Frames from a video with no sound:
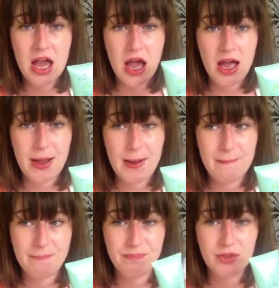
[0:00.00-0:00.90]

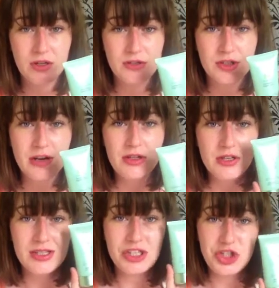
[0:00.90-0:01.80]
Don't
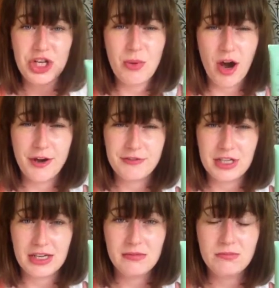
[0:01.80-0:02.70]
use it too
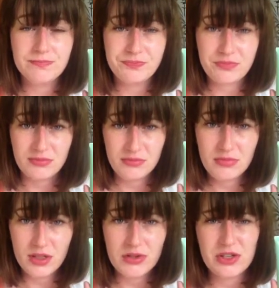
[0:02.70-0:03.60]
often,
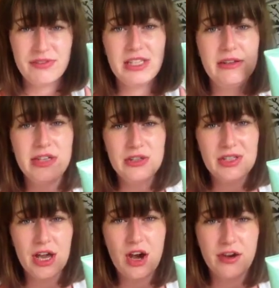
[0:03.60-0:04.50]
because obviously if you
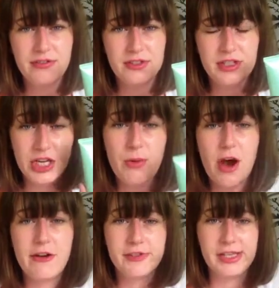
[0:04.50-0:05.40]
use it too
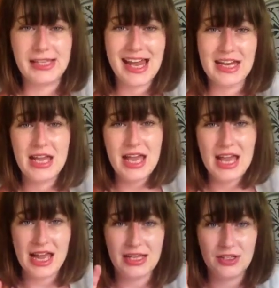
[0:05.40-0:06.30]
often, then
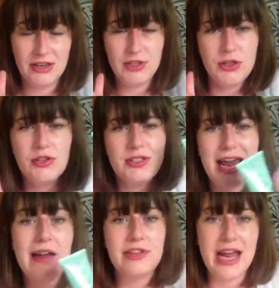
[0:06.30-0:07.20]
if you used
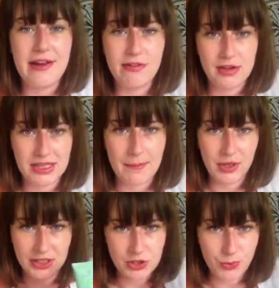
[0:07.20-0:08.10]
it every day, for
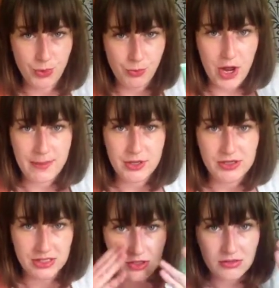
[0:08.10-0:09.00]
example, it just wouldn't work
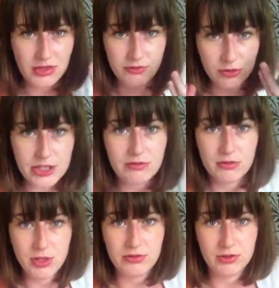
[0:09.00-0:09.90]
because you've already
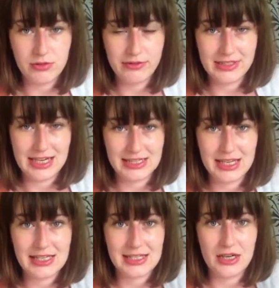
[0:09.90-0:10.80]
removed all of the dead
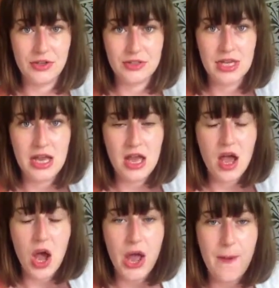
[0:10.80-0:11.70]
skin cells.
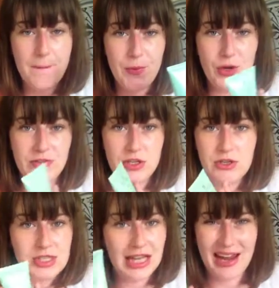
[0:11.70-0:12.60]
But if you
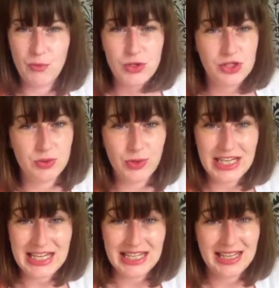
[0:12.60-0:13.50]
use it like once a
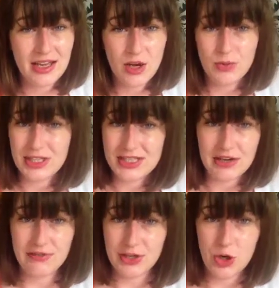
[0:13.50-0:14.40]
week, once
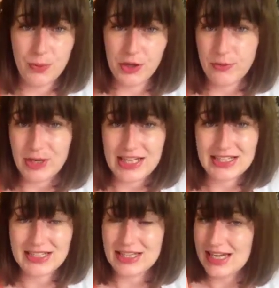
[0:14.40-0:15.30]
every couple of
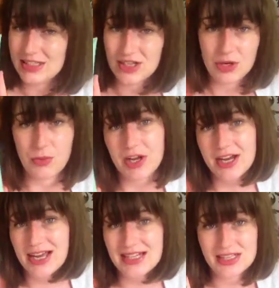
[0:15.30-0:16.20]
weeks, then it's going to
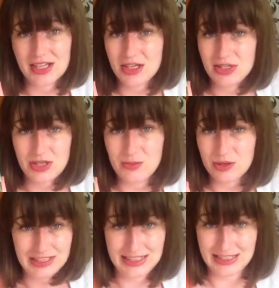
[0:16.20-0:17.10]
work and it's going to do
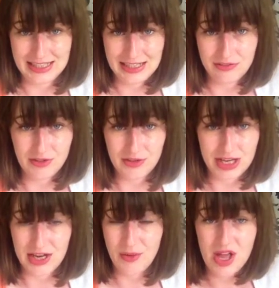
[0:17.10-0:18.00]
brilliantly for
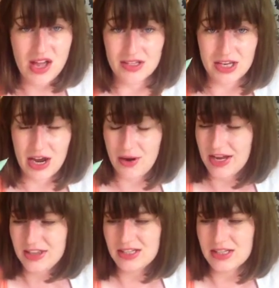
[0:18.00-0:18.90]
you. So
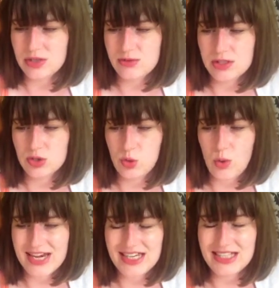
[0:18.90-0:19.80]
I think this was
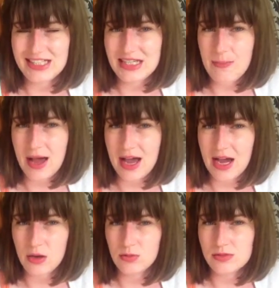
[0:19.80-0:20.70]

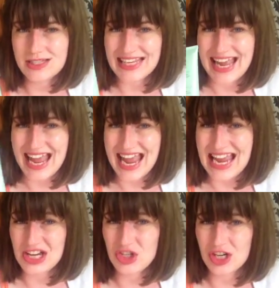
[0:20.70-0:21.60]

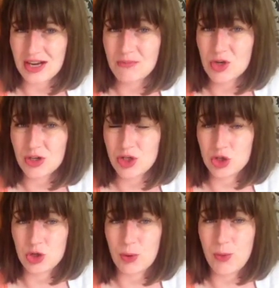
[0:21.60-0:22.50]
£20-ish, I'm not
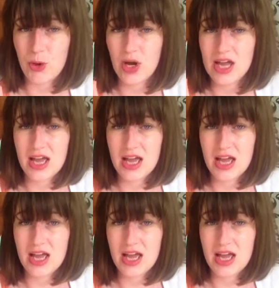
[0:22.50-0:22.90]
sure, but